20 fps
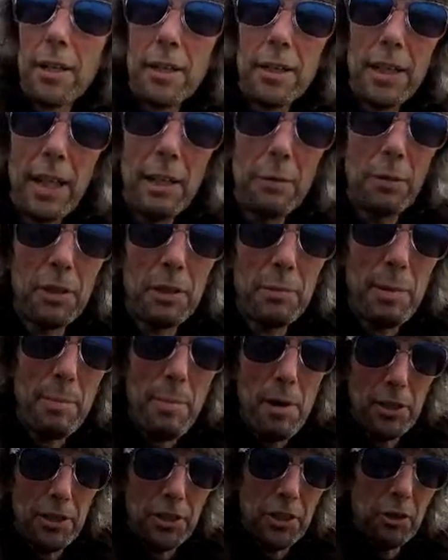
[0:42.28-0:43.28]
Now we're going to be
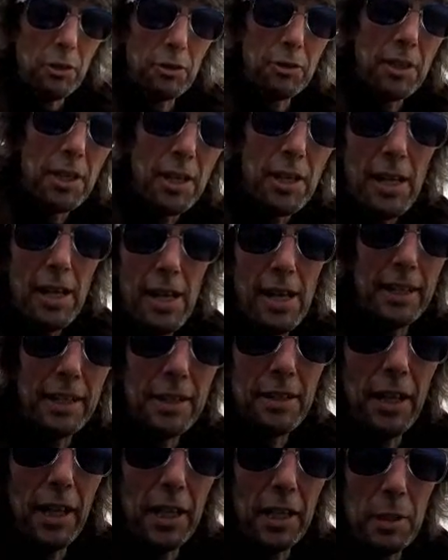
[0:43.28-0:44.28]
marching on
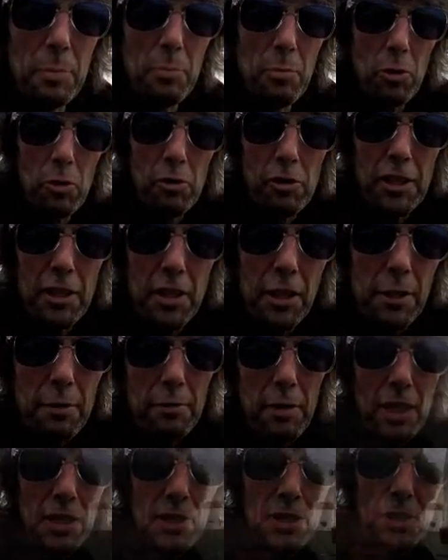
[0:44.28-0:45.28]
and exploring the
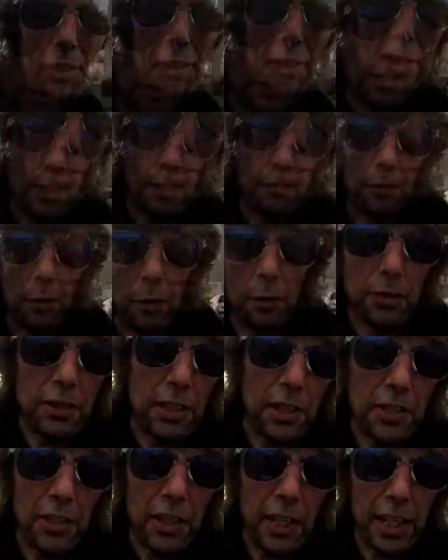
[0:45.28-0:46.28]
rest. Now folks,
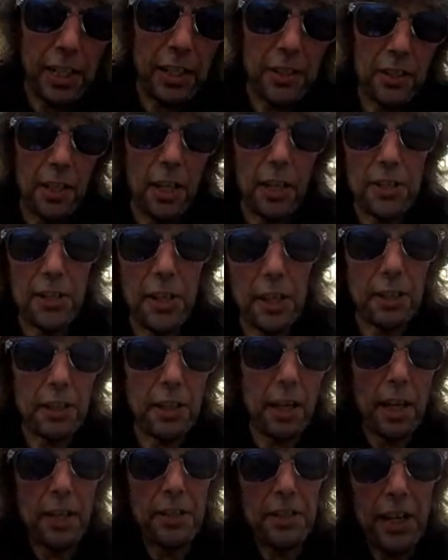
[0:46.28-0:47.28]
this is
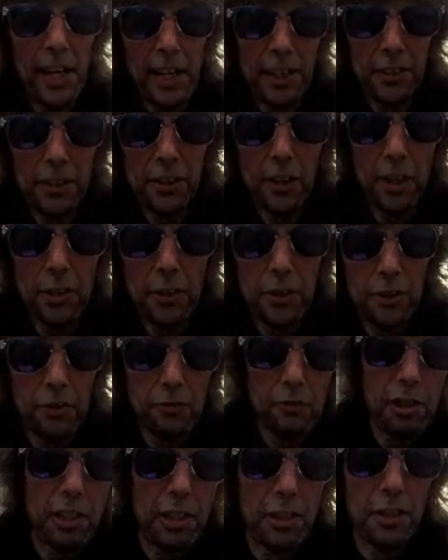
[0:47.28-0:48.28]
Dundas
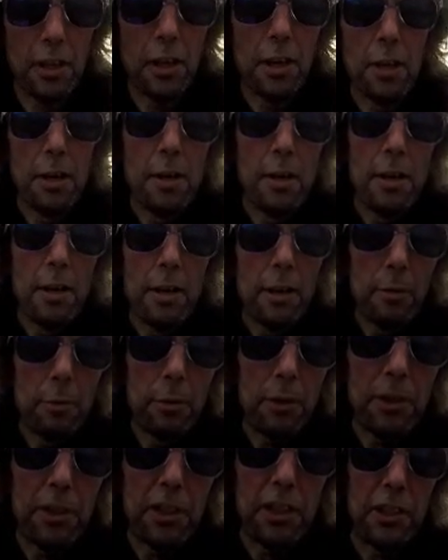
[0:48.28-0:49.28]
Street,
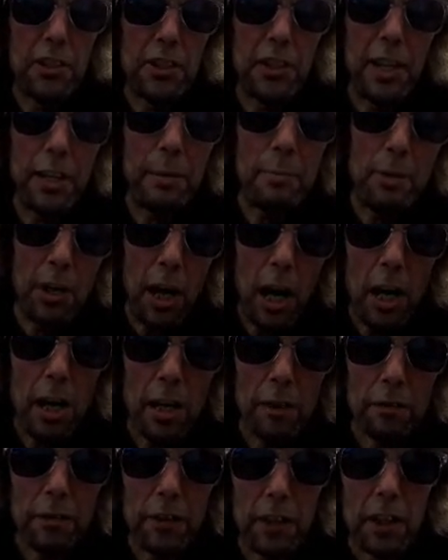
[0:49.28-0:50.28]
which is named
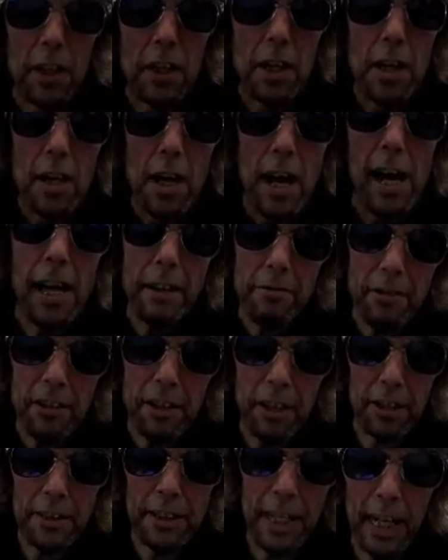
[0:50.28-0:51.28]
after Henry
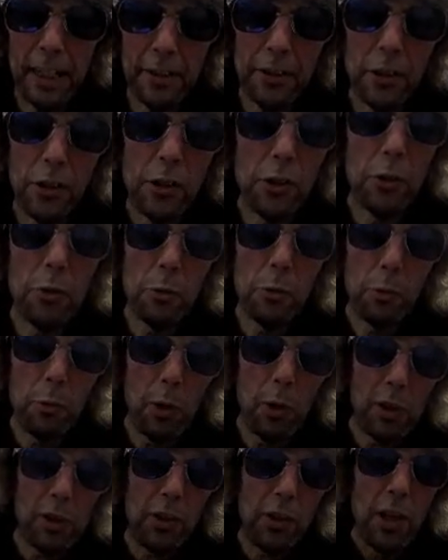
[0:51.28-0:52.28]
Dundas, who
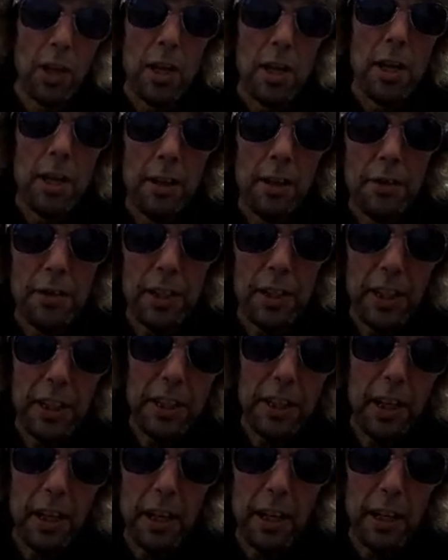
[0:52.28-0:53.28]
was
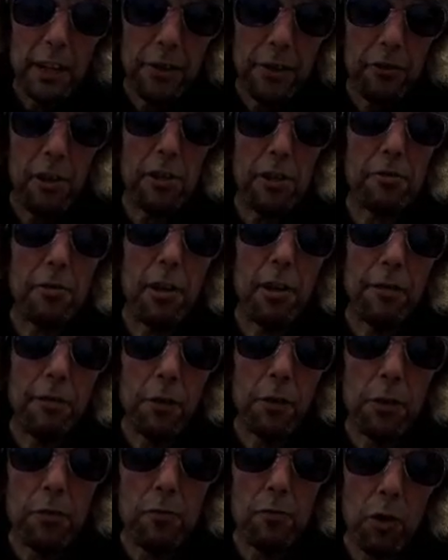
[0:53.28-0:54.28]
the treasurer for
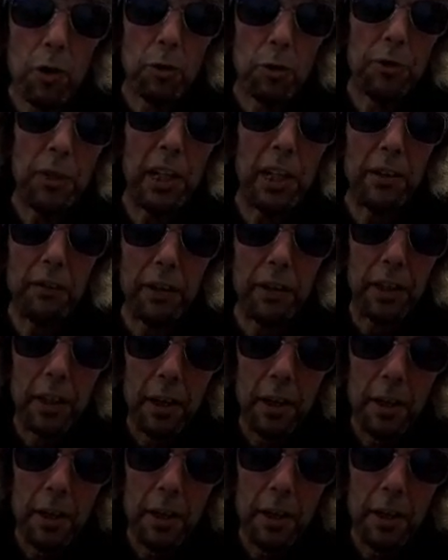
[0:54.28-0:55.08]
the Royal Navy.